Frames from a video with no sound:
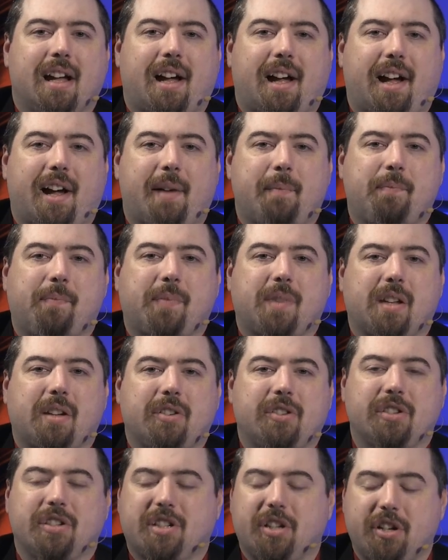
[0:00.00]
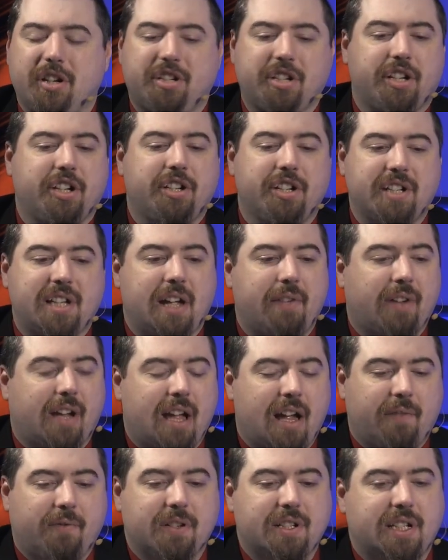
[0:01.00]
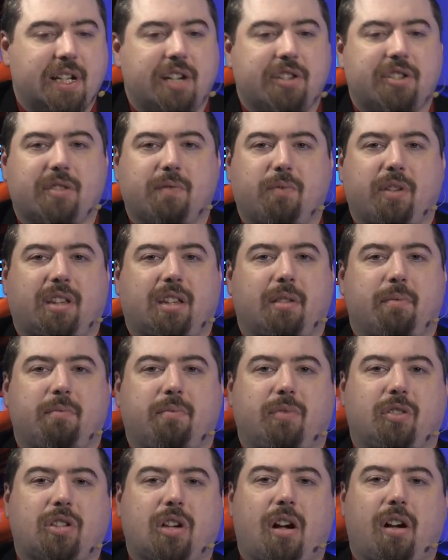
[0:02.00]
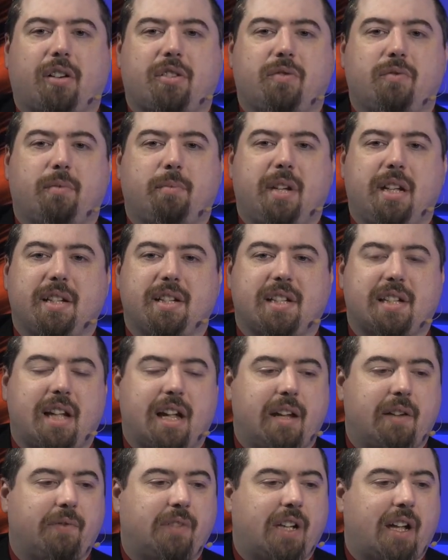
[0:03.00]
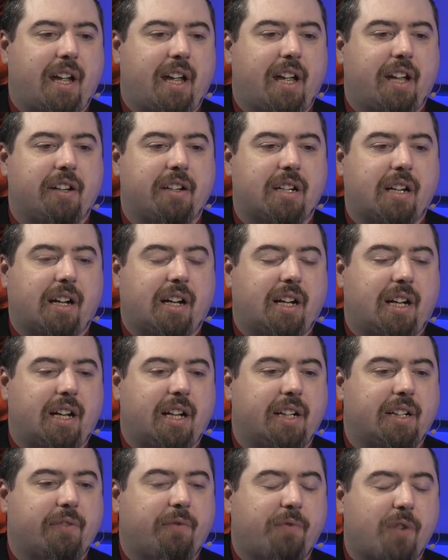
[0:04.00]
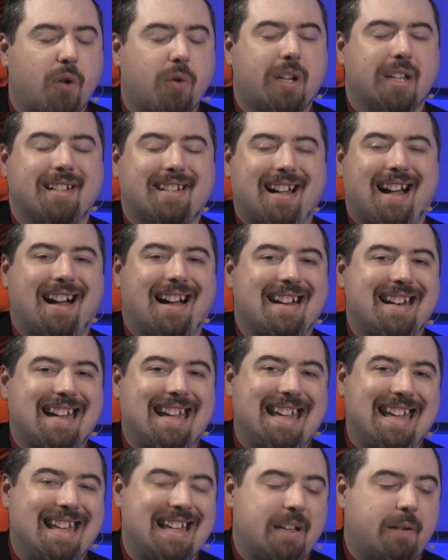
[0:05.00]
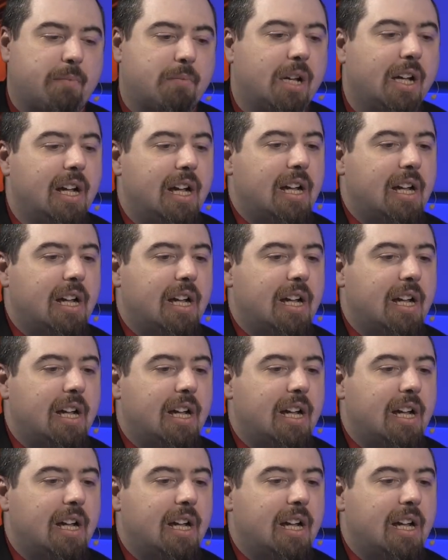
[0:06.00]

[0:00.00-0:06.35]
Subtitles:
So you just have a conversation with them, talk to him, get saved, and focus on him.